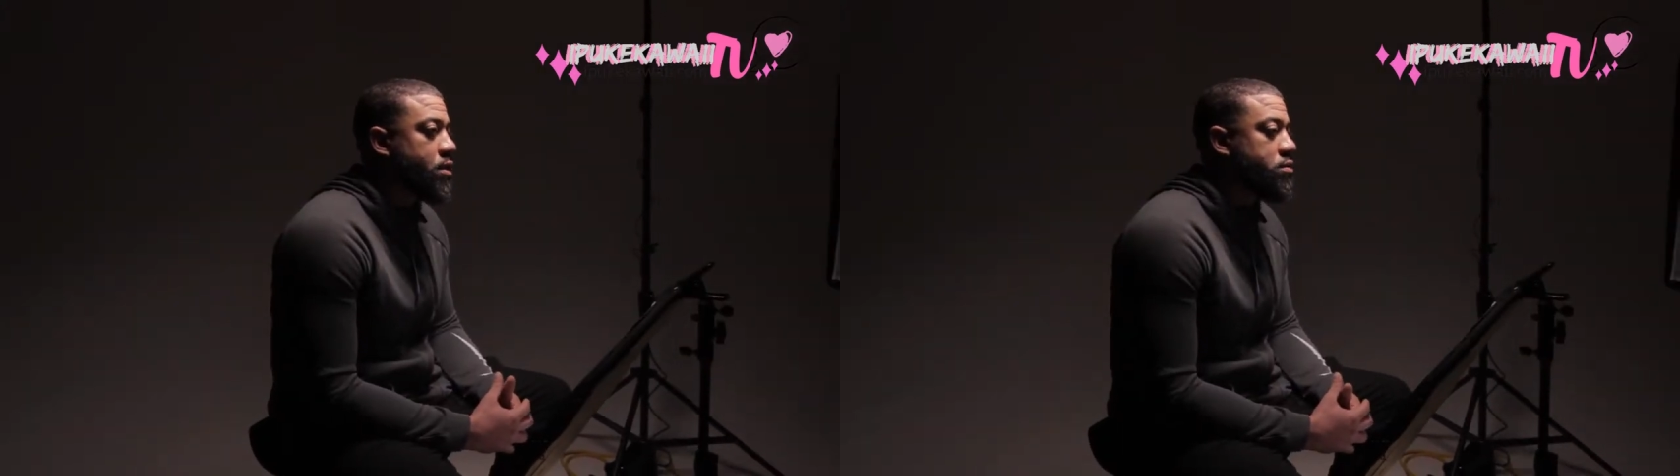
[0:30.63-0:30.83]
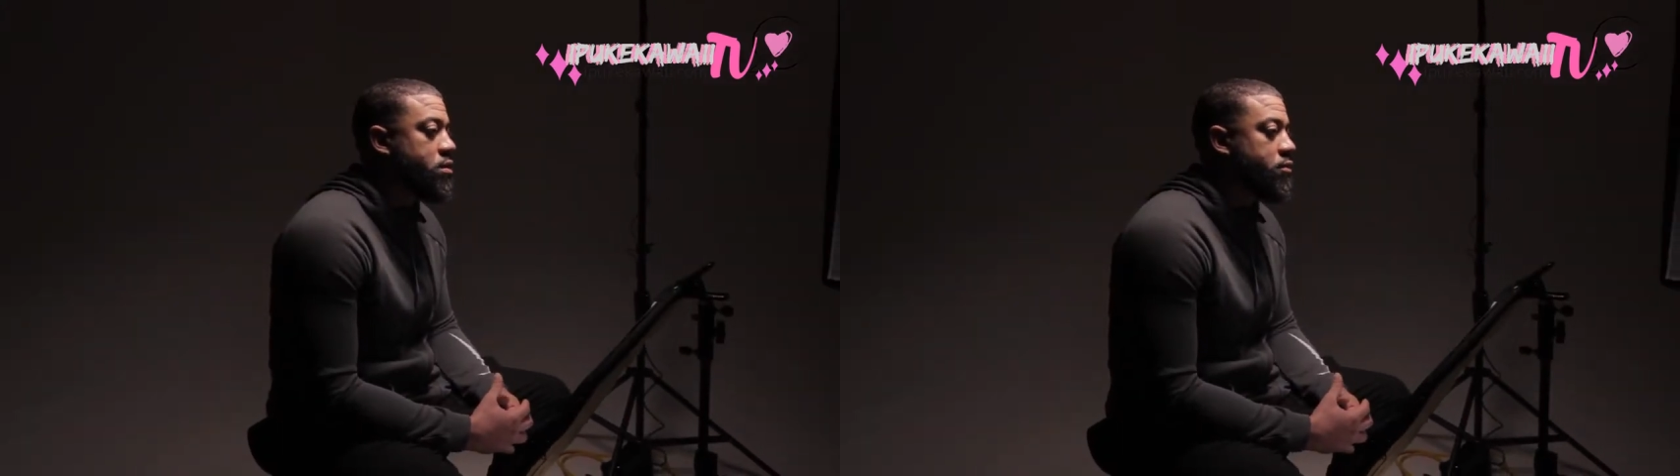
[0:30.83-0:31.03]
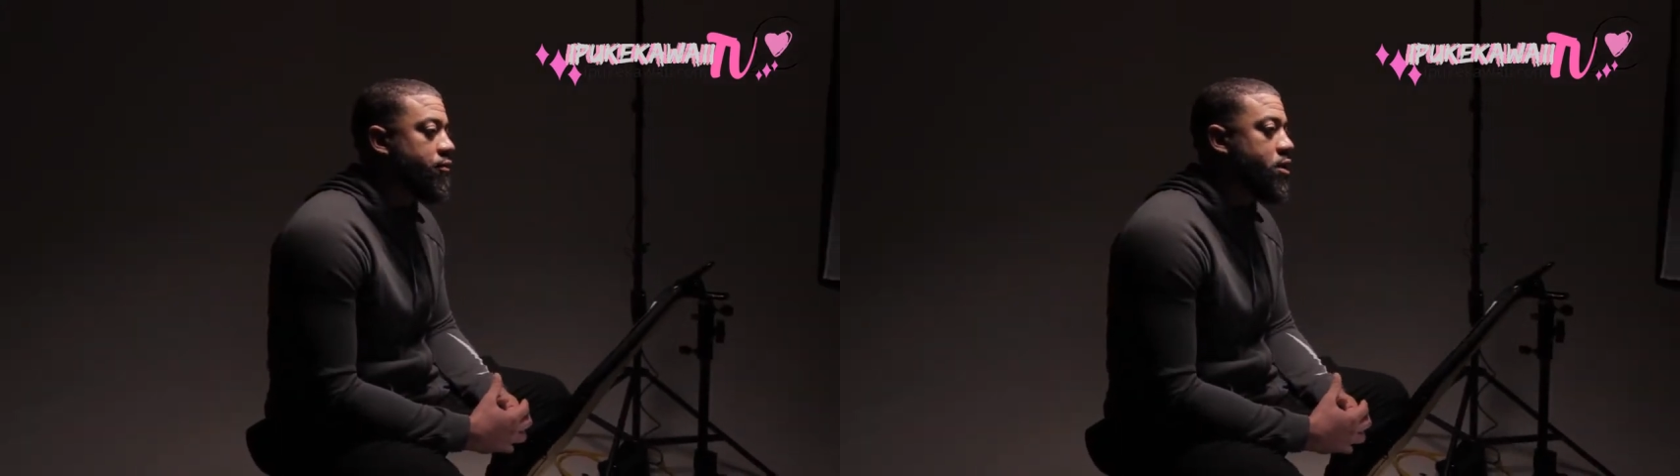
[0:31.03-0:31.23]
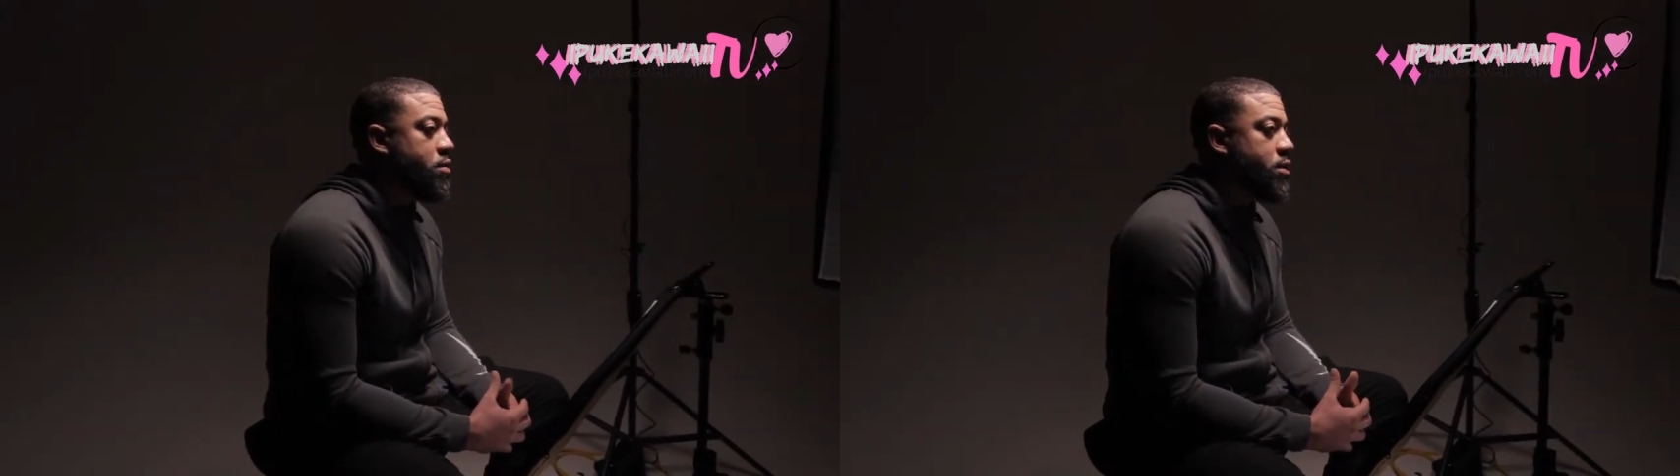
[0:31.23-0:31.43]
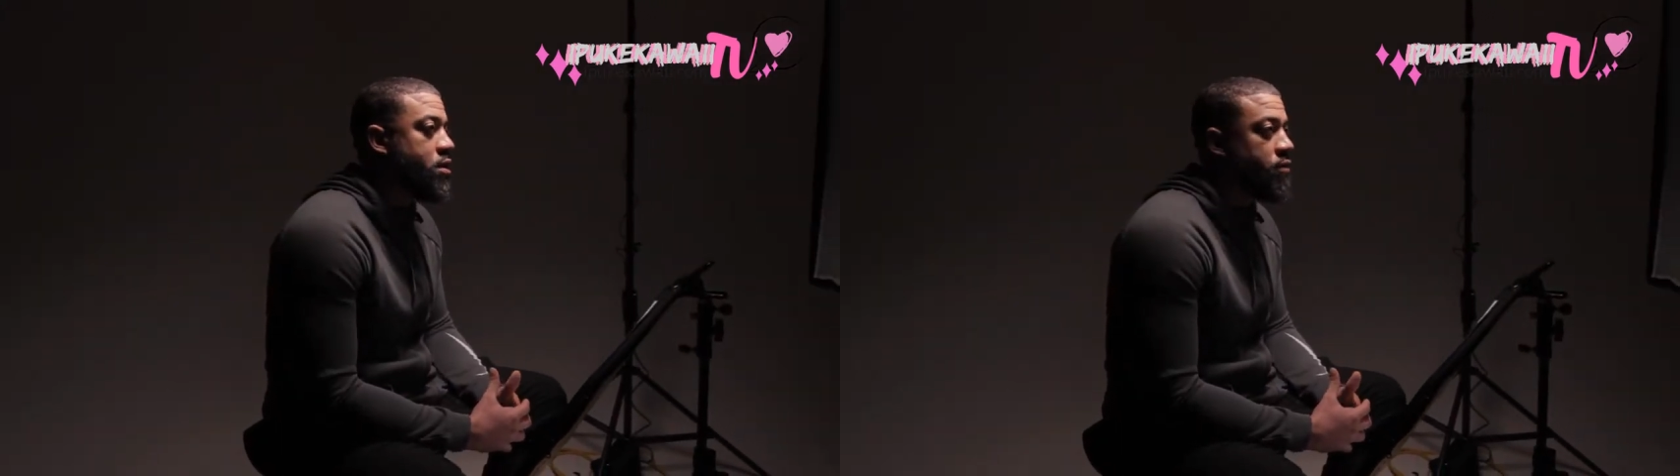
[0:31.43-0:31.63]
was a very
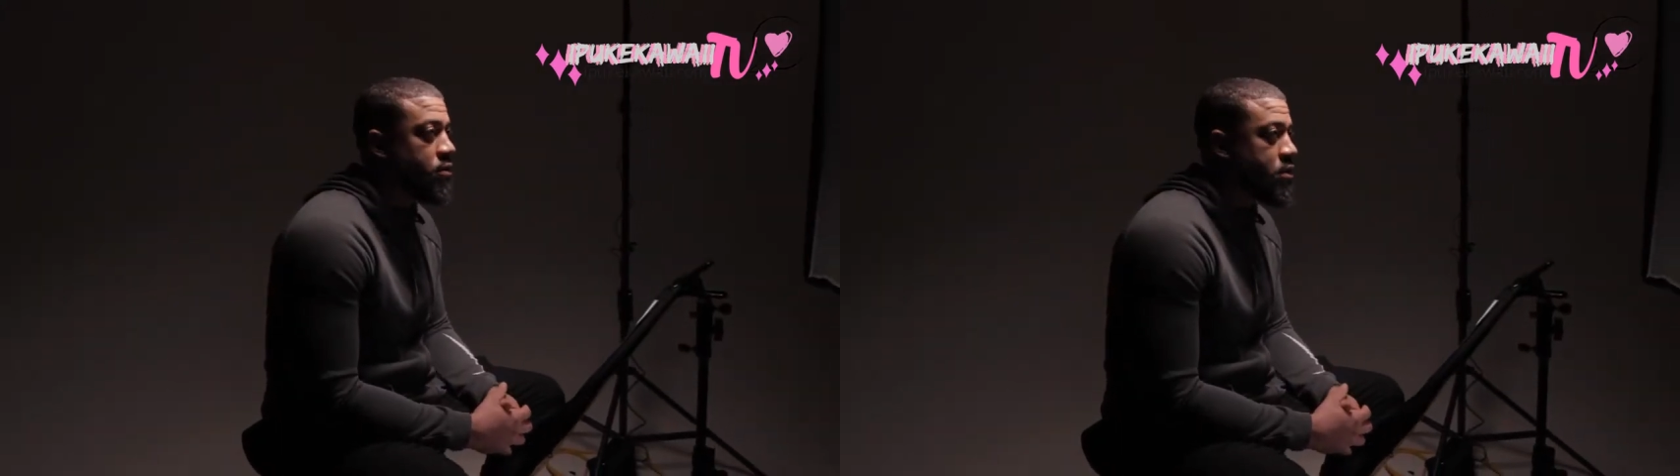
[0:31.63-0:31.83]
meaningful